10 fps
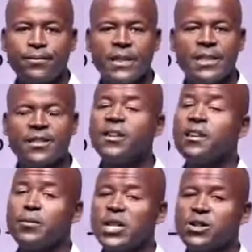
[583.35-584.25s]
the
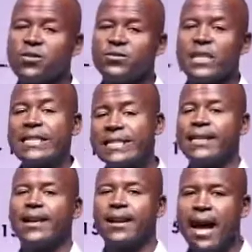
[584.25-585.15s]
degree measure of the
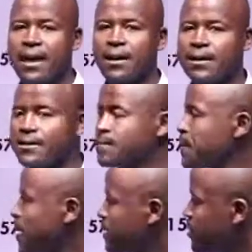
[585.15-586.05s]
interior angles.
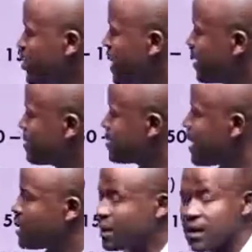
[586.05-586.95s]
Triangles
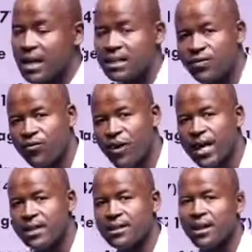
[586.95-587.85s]
are
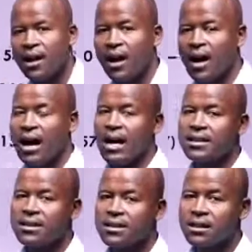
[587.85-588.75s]
classified
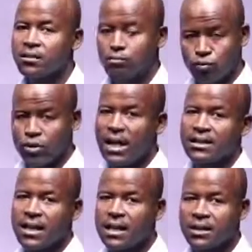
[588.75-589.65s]
as right
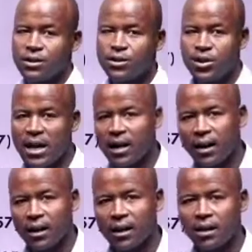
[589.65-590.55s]
angled
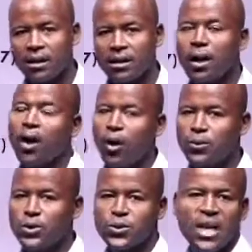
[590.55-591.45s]
triangle,
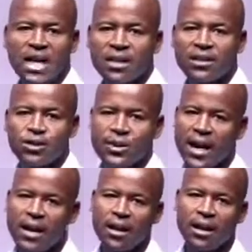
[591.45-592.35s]
obtuse angled
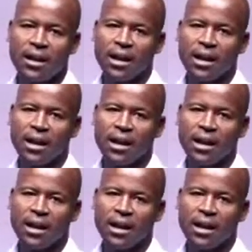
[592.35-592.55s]
triangle,